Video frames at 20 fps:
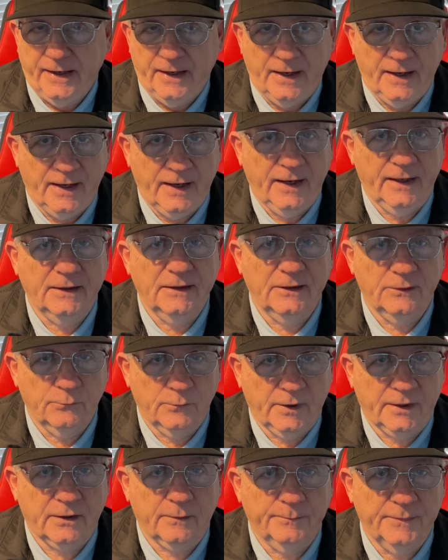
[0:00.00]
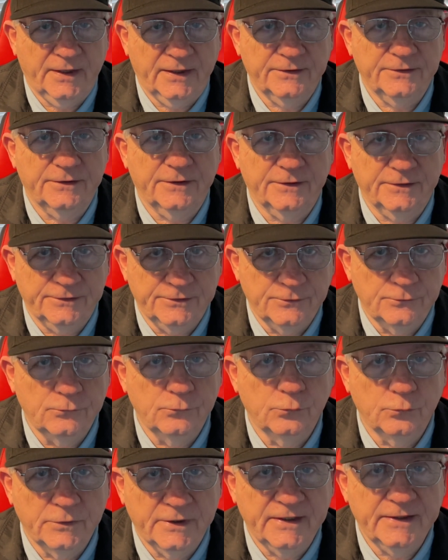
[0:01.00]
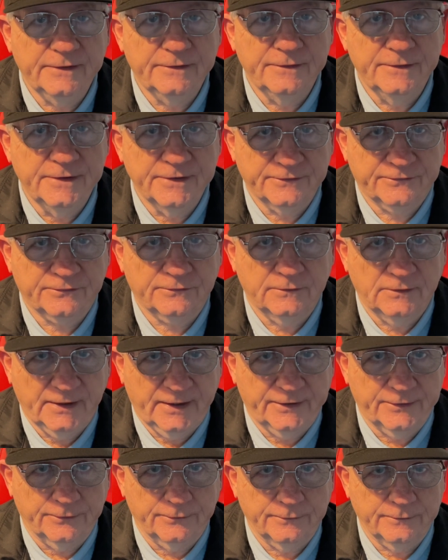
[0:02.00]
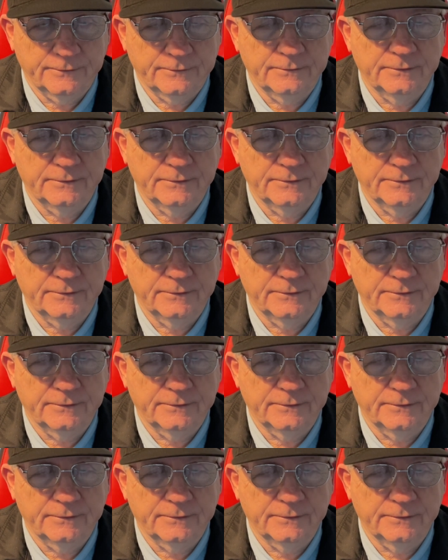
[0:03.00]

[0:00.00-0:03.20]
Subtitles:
highly recommend that you read this letter.